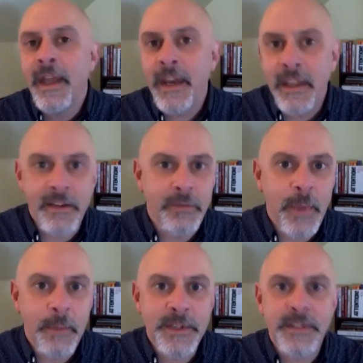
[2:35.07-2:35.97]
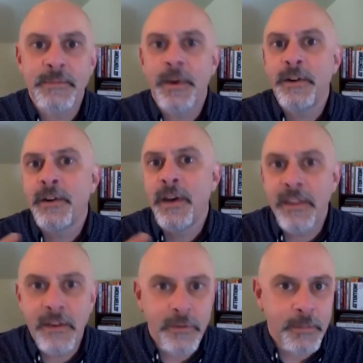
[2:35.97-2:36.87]
Anything for my business partner,
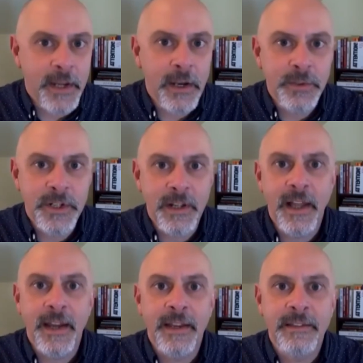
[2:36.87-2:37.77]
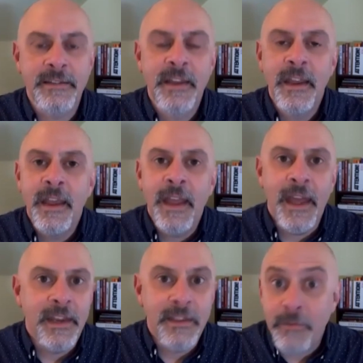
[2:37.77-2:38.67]
anything for my coaching clients,
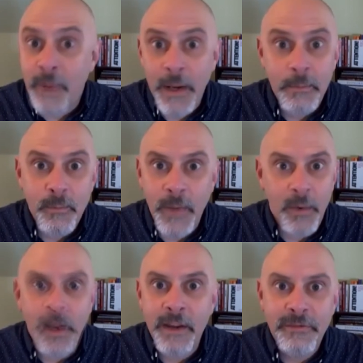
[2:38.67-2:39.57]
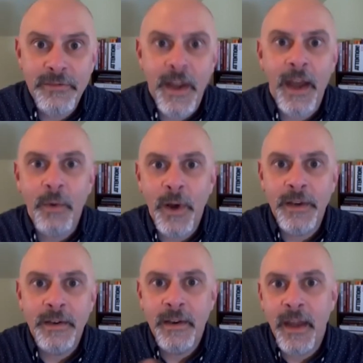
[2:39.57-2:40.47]
anything for my, my wife. I want
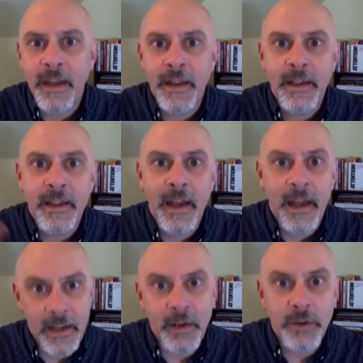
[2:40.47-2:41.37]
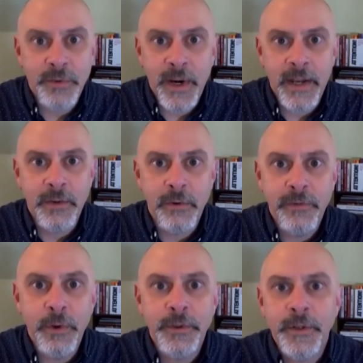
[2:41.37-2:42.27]
I, it goes right into a
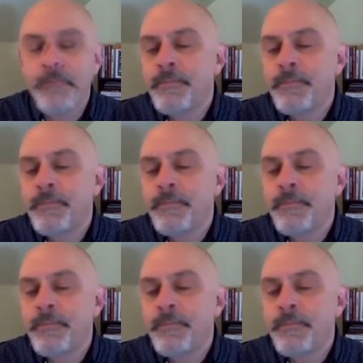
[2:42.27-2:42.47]
folder.